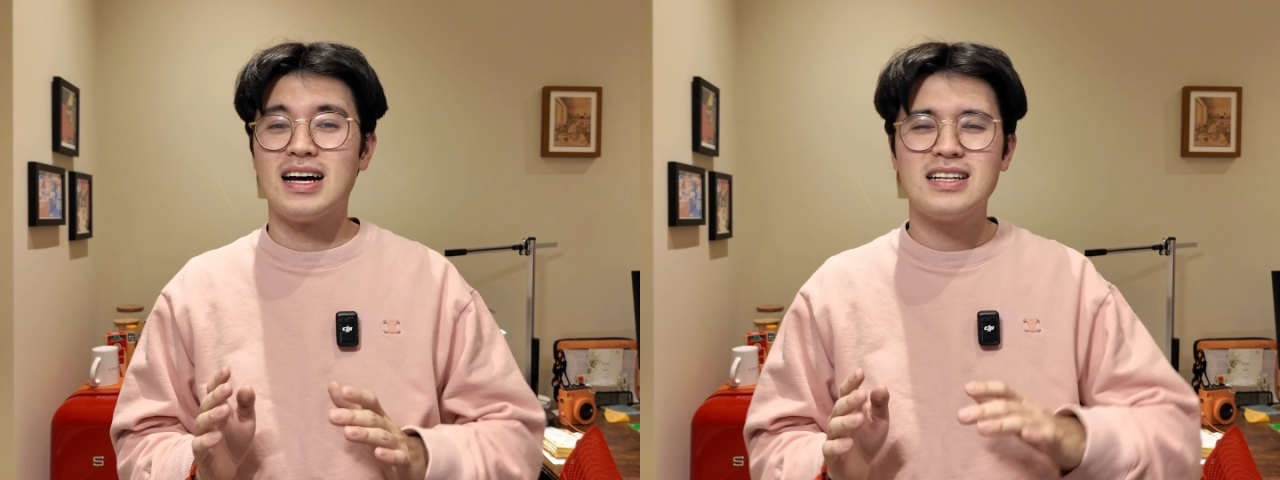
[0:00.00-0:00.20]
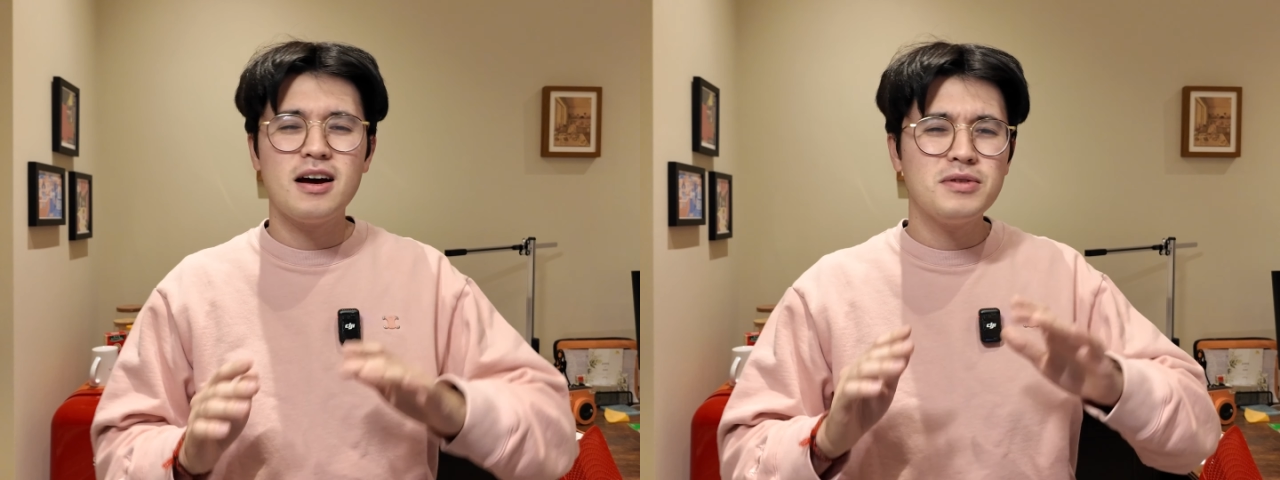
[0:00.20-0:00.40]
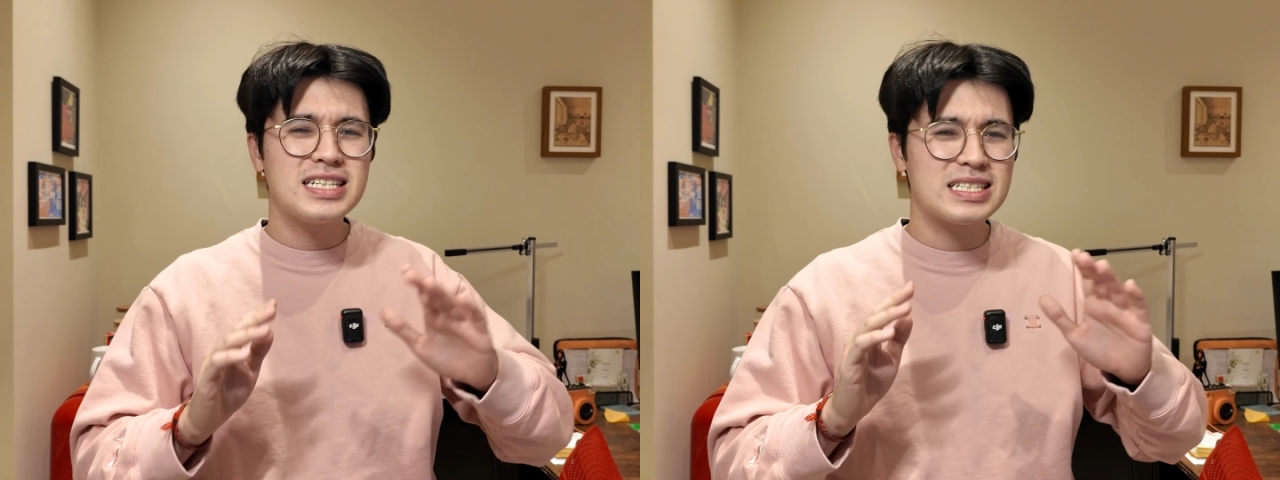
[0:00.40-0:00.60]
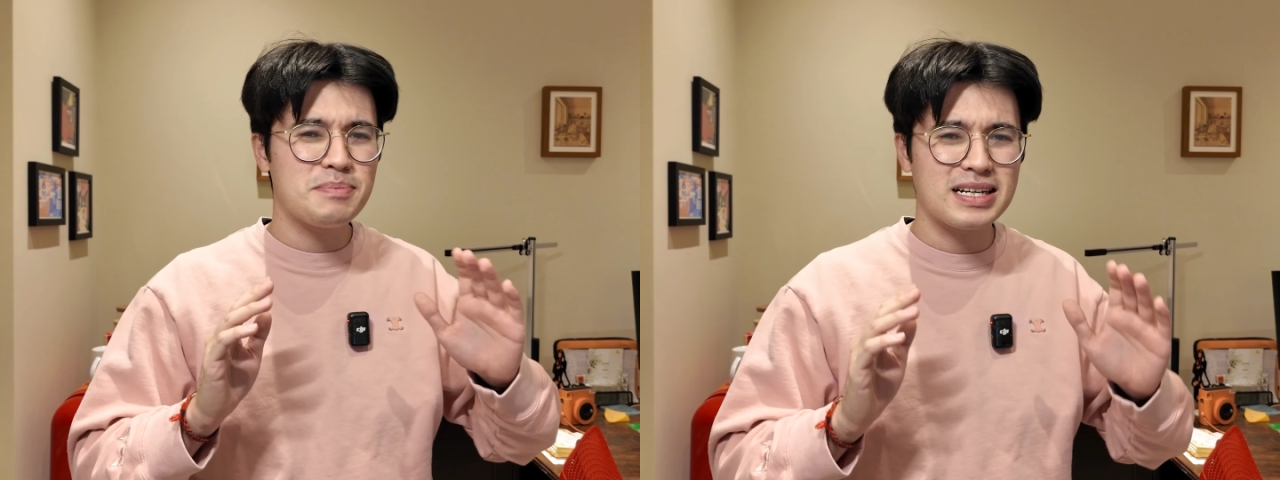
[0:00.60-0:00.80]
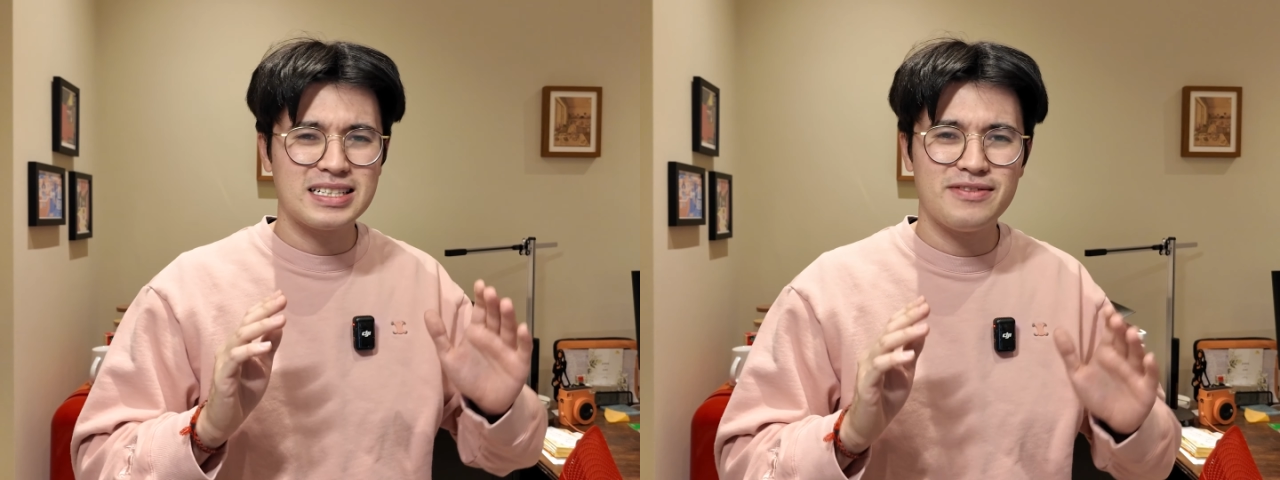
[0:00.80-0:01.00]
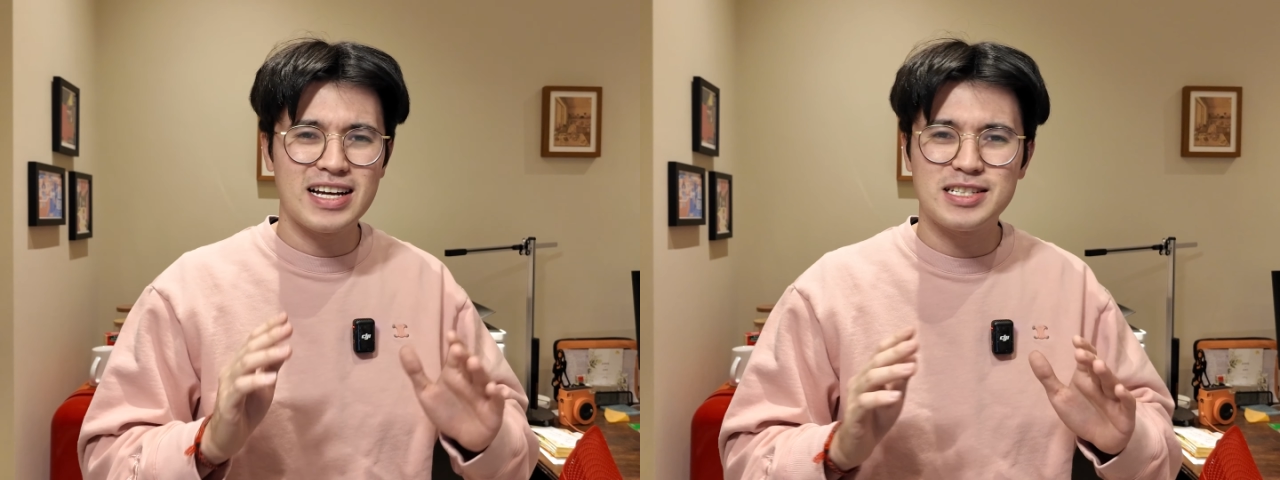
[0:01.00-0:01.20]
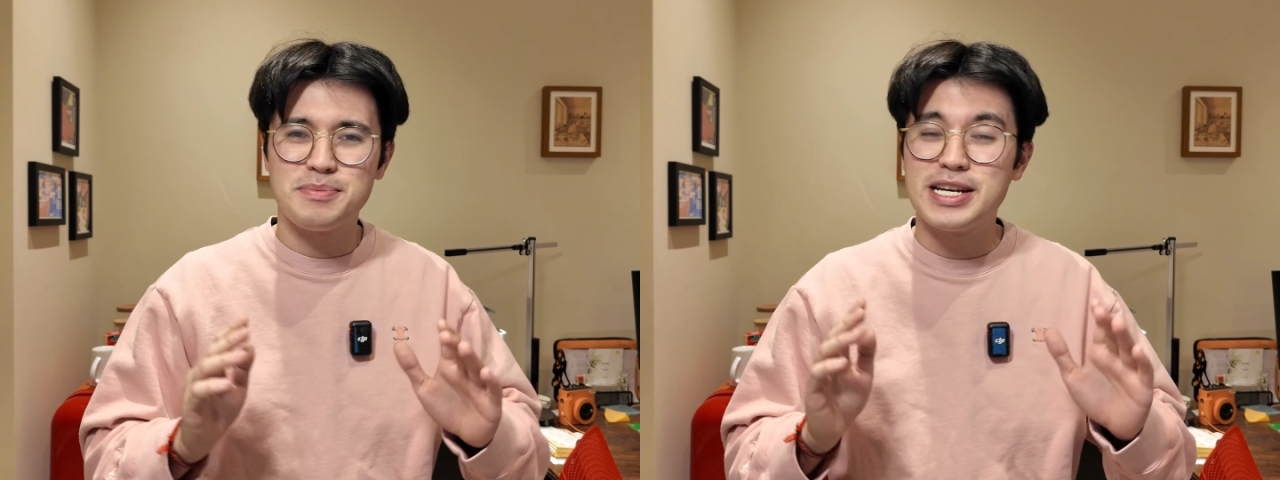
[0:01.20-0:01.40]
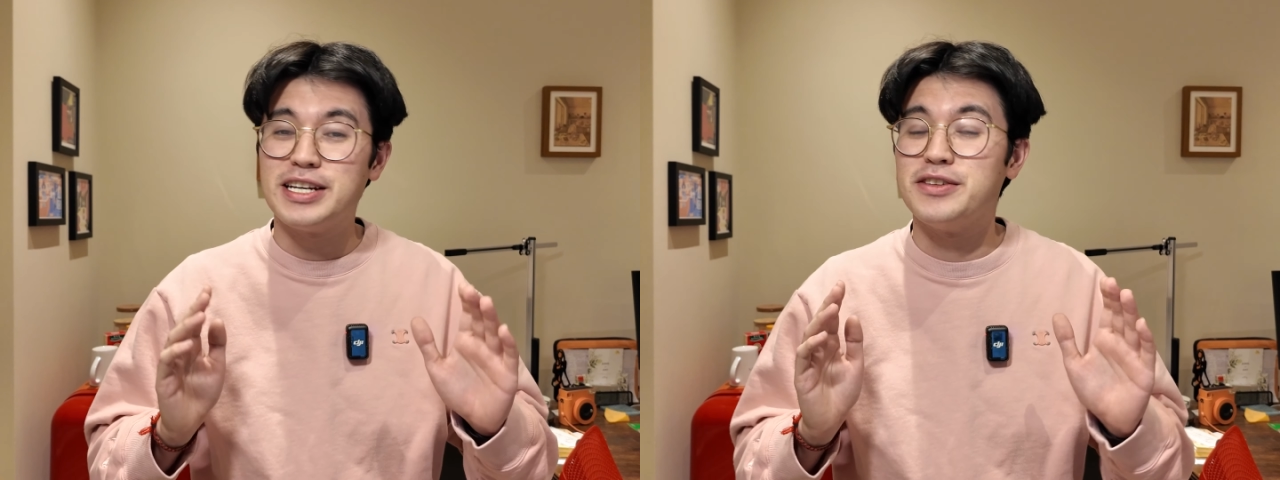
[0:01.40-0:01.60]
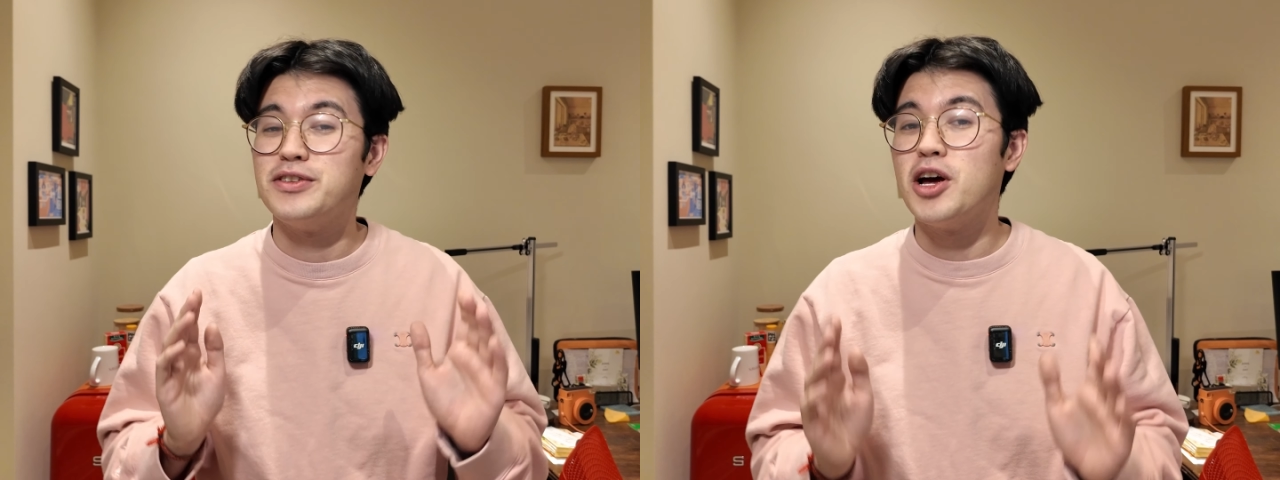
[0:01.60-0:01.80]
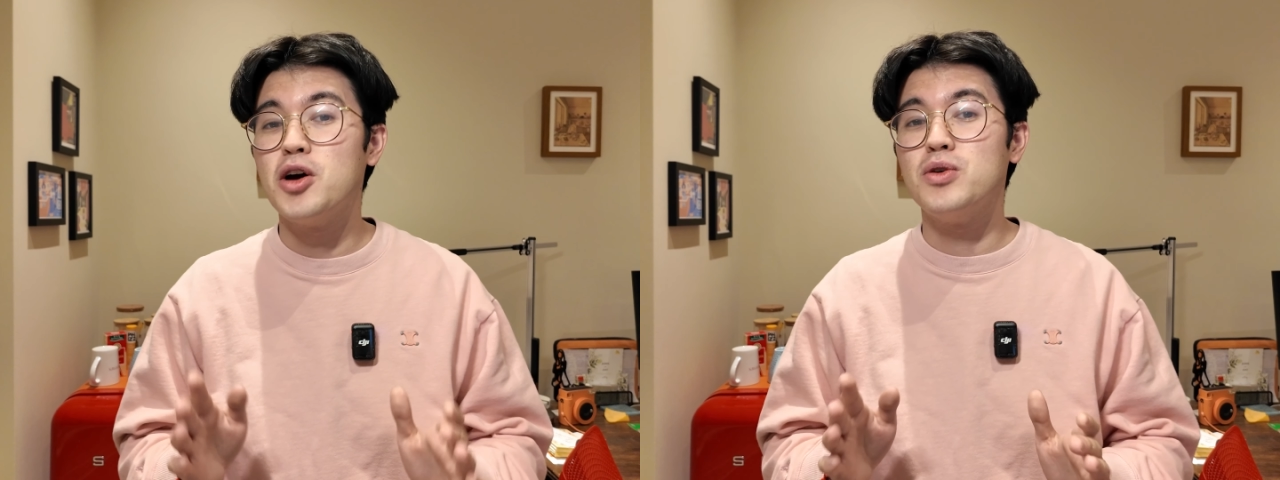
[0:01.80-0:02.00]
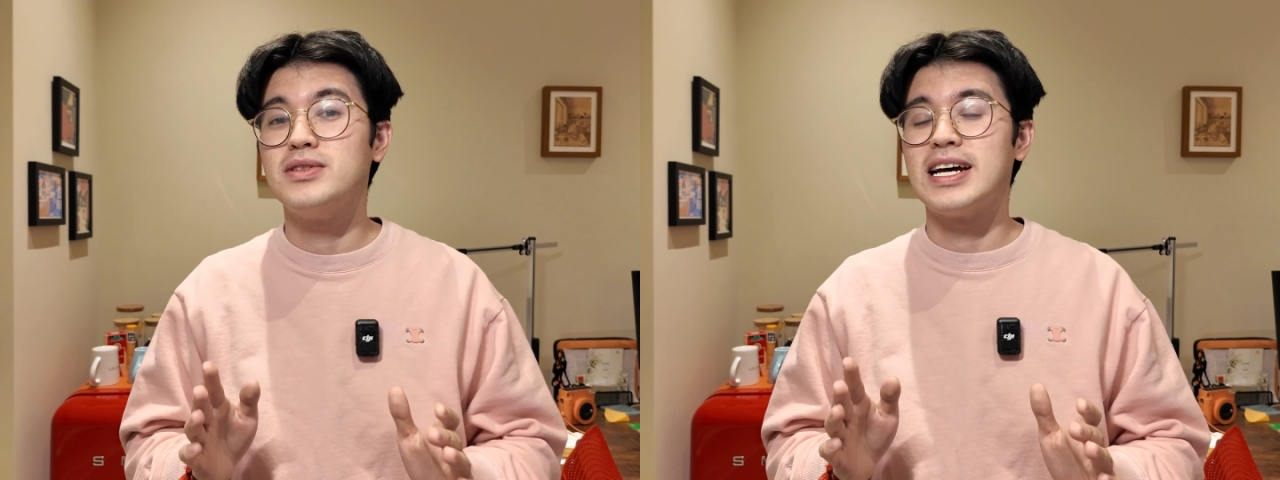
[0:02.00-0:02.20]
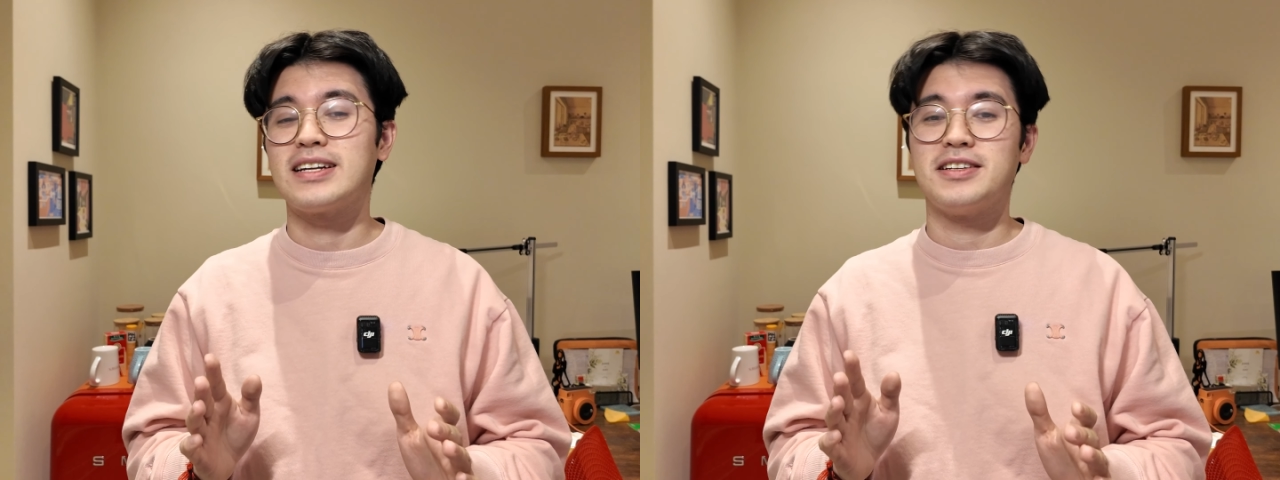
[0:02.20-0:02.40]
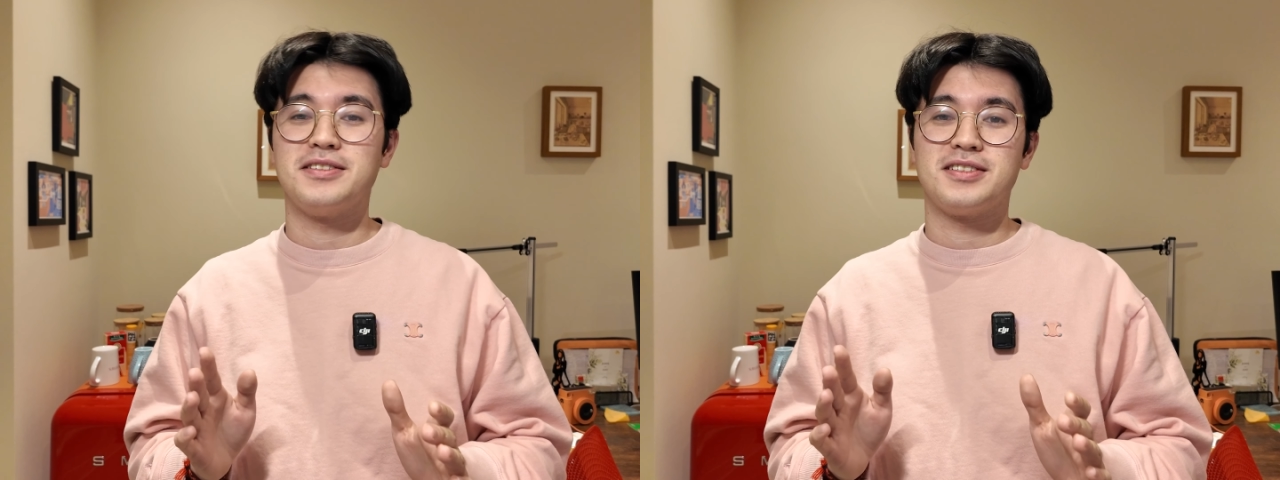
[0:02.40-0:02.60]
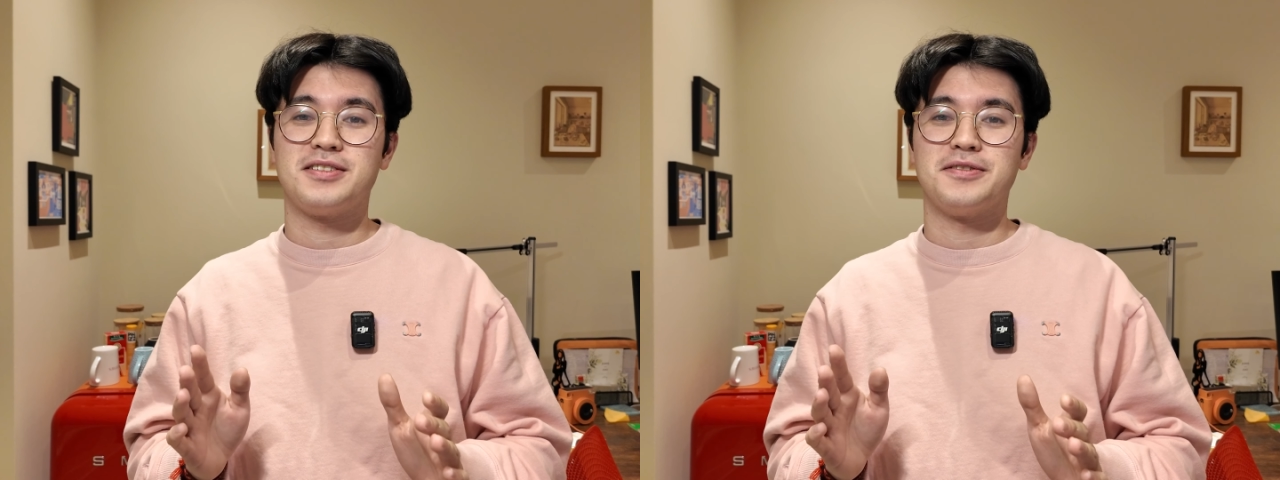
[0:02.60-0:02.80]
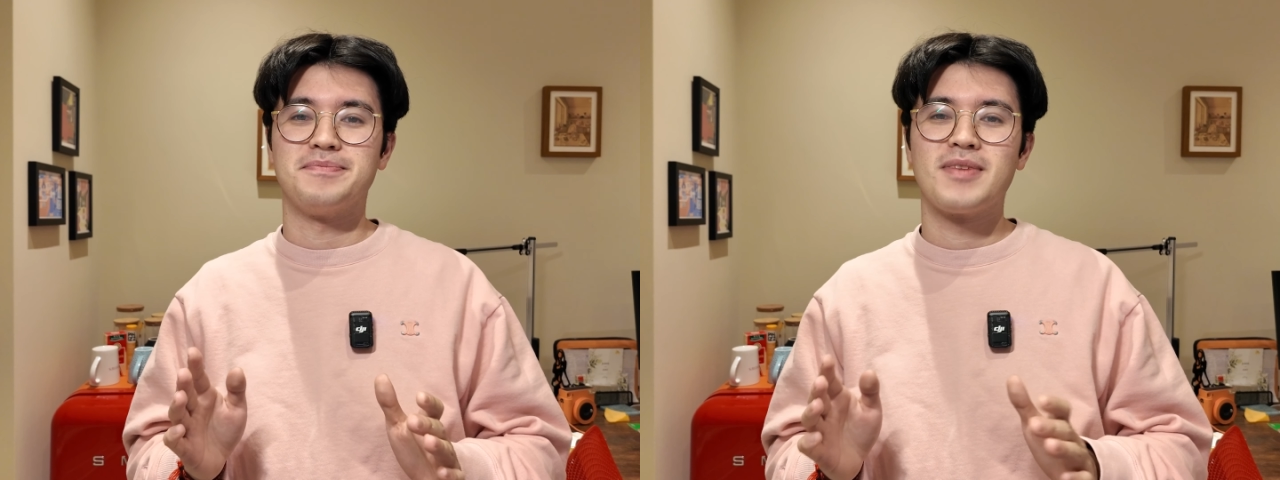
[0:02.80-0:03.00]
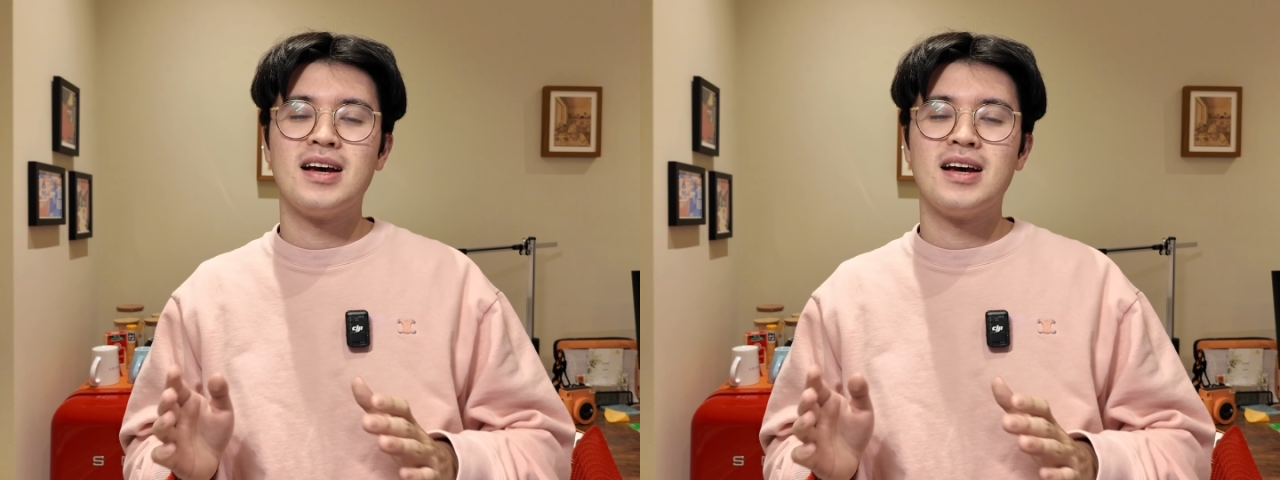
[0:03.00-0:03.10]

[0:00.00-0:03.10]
and I was expecting there to be no tech news at all.